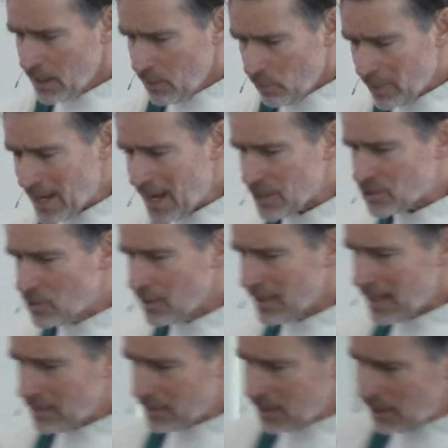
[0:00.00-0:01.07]
We ask you
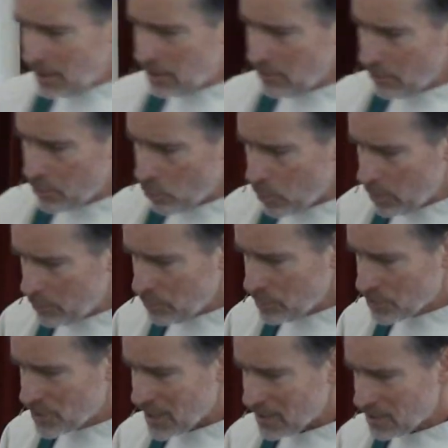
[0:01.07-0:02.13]
now to heal the
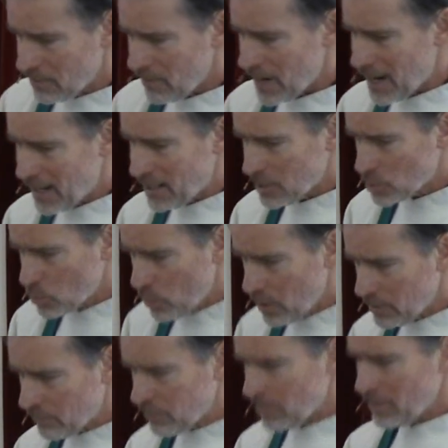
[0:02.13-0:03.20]
wounds that divide us
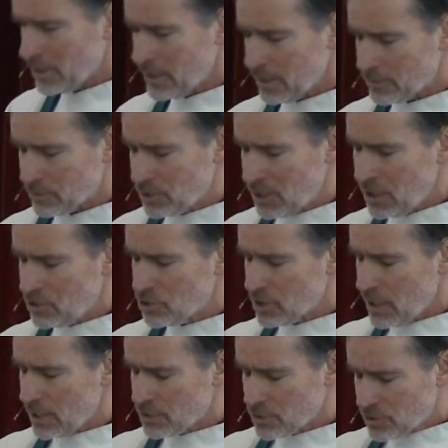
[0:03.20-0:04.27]
one from another. Teach
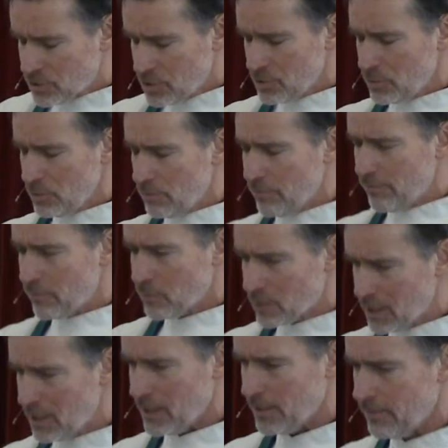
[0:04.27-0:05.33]
us to
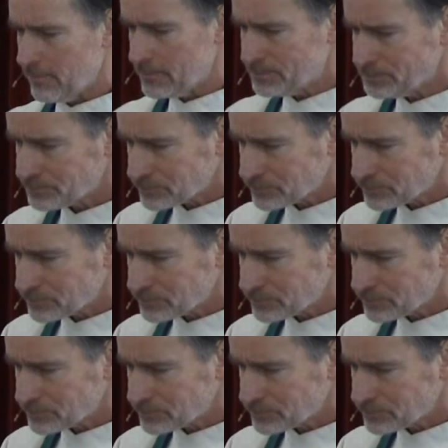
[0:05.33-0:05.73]
forgive